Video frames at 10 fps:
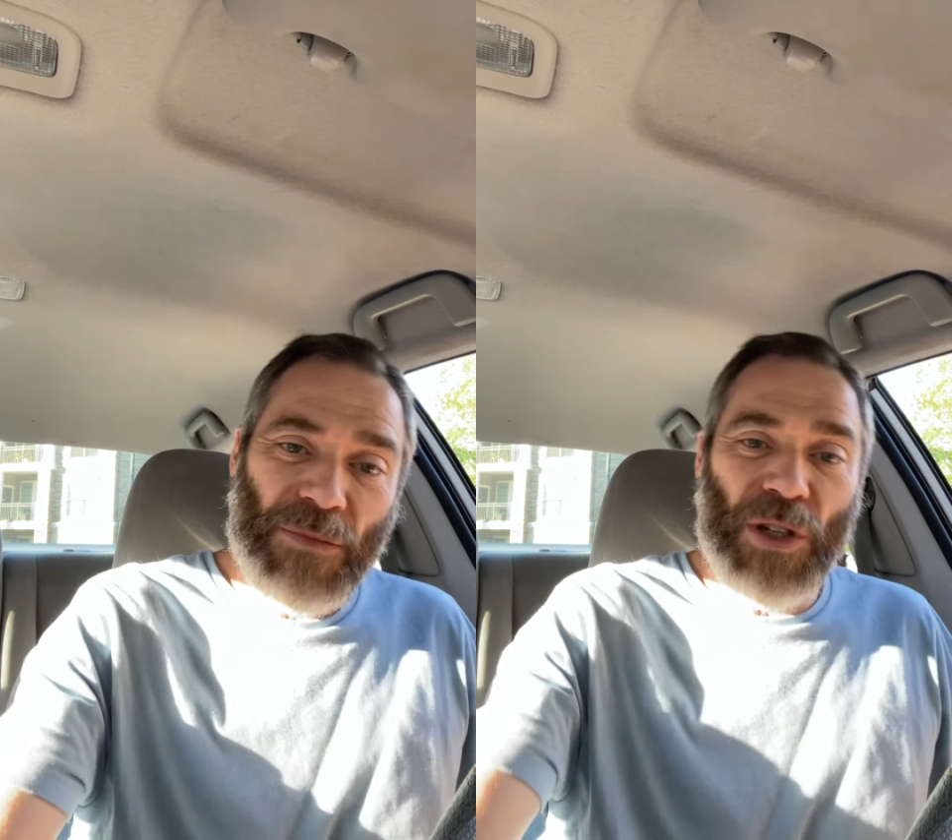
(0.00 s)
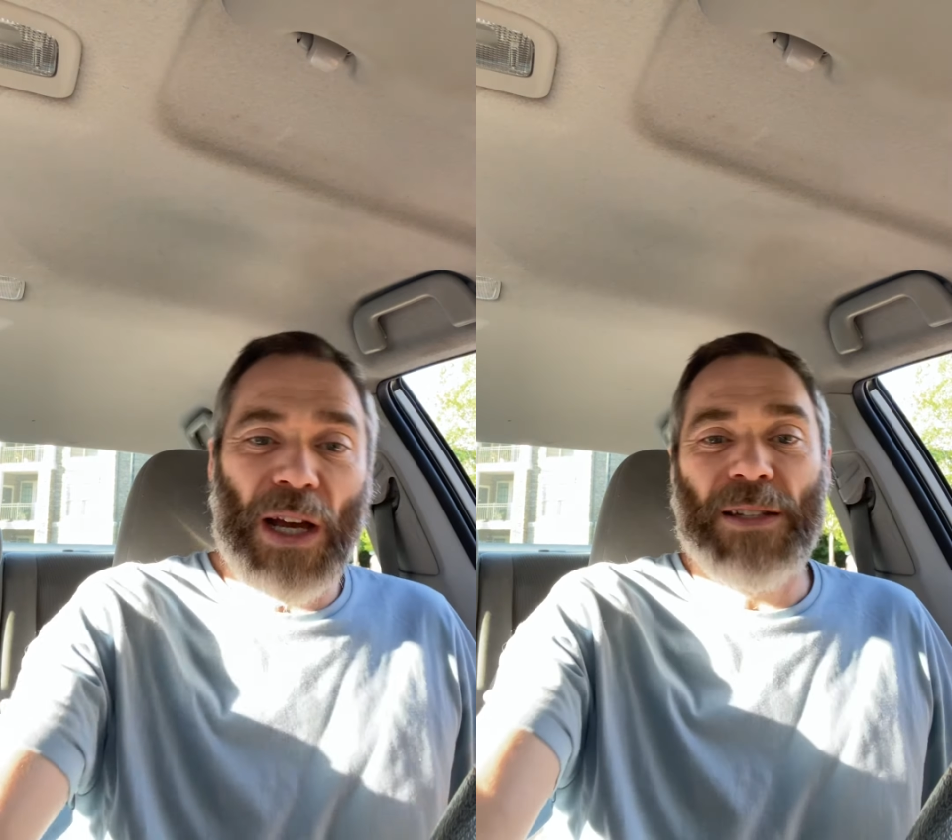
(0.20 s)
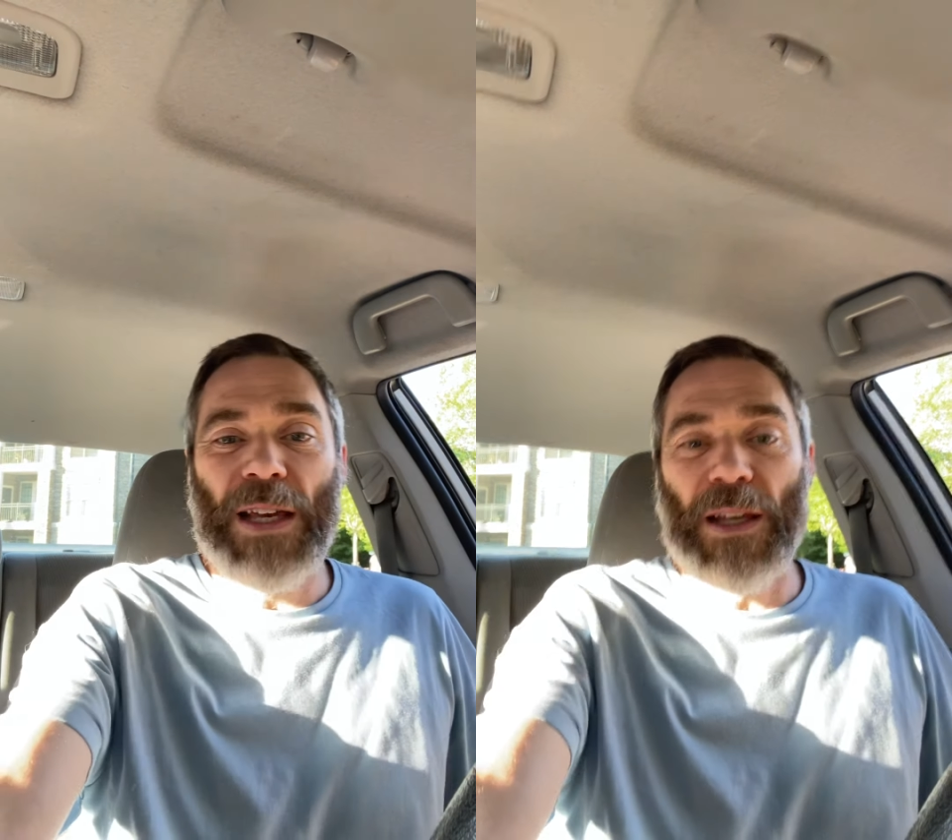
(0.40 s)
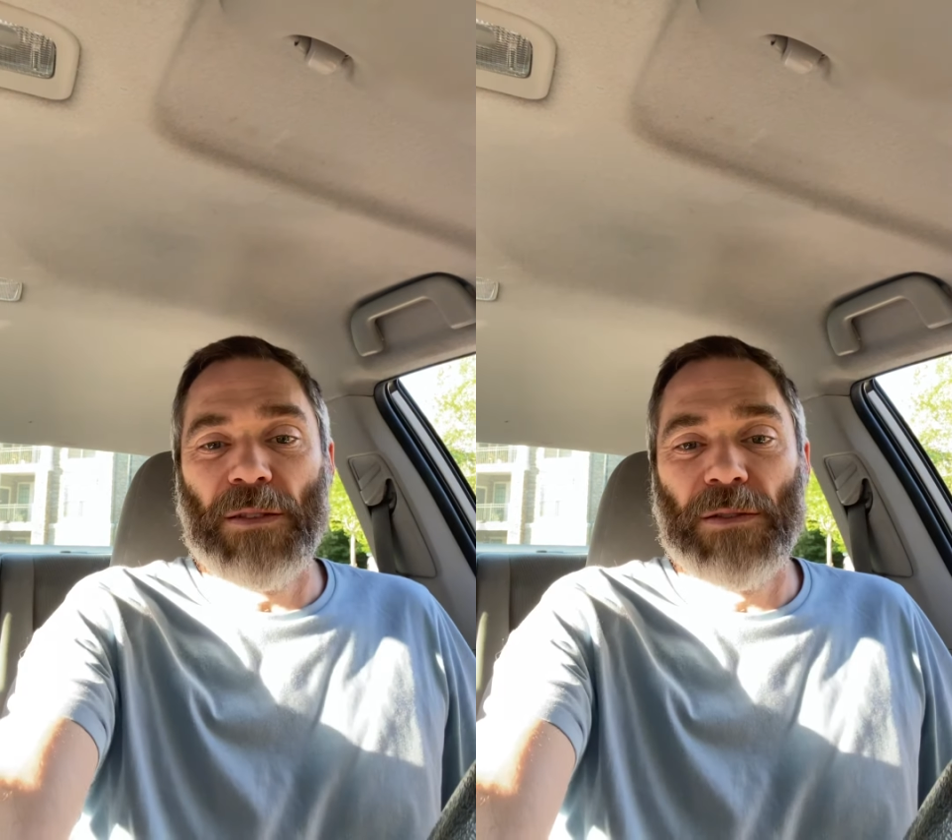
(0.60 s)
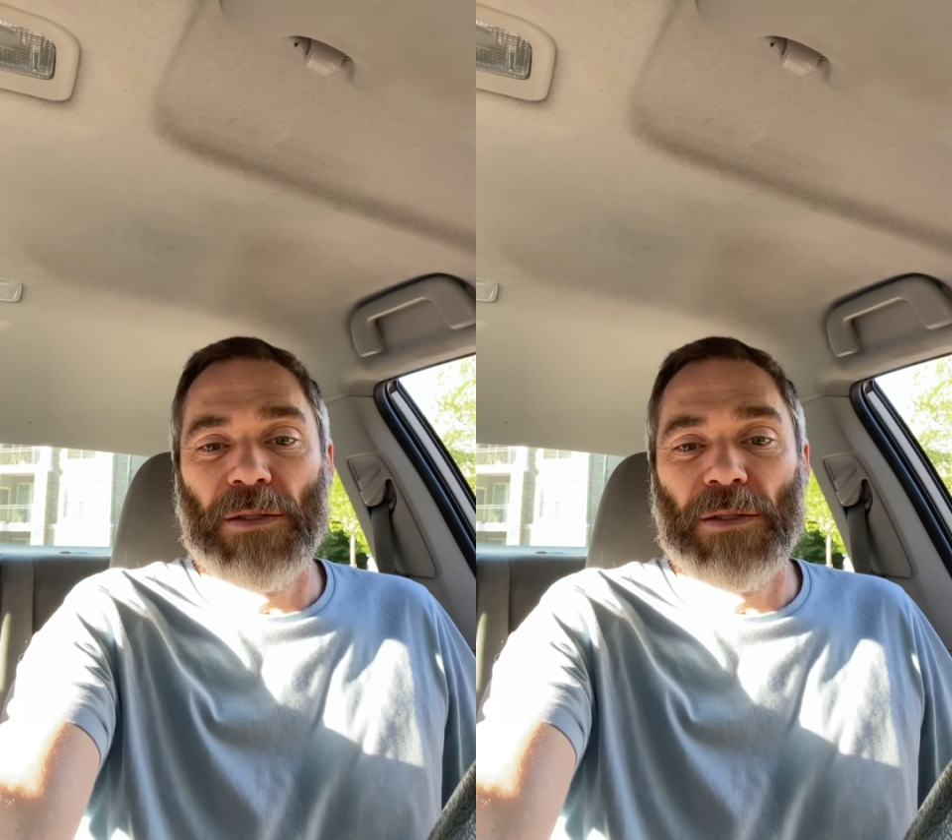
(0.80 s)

you got to take it.